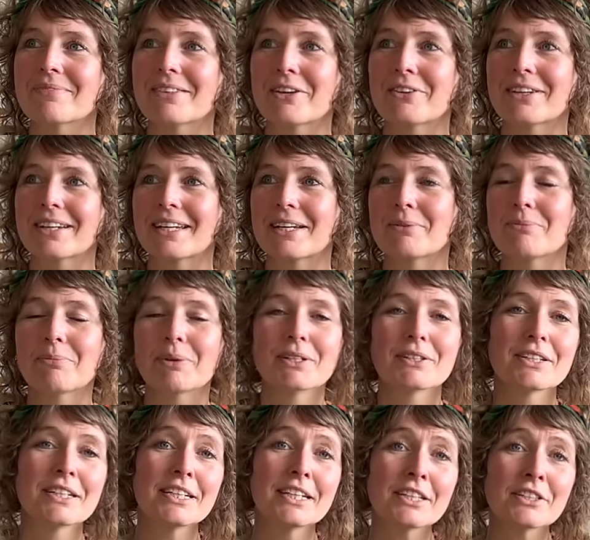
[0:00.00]
Okay.
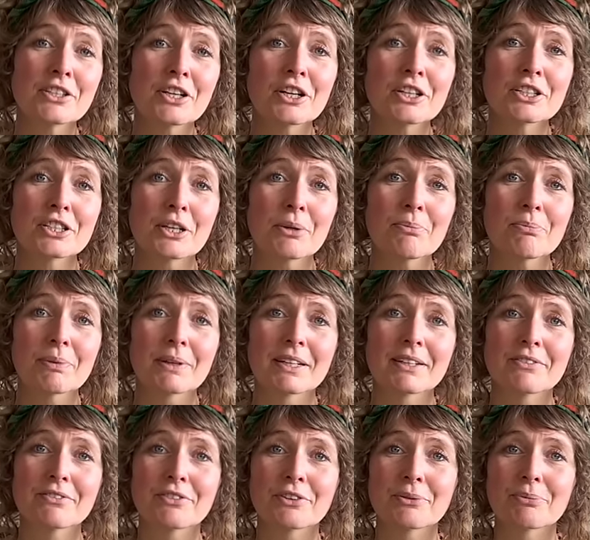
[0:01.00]
But it is hard
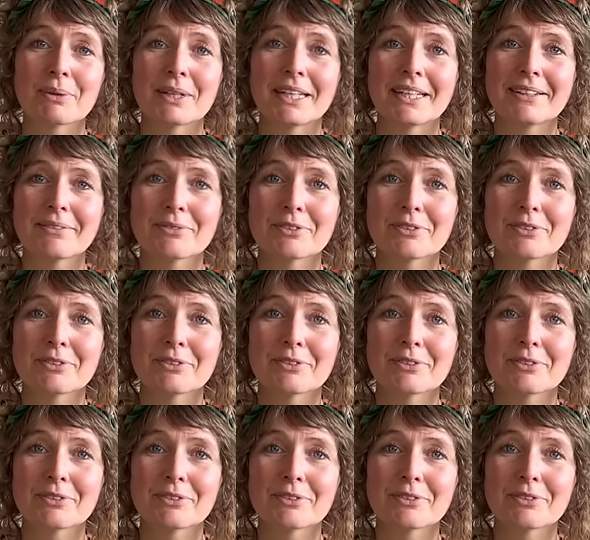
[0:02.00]
jumping for me.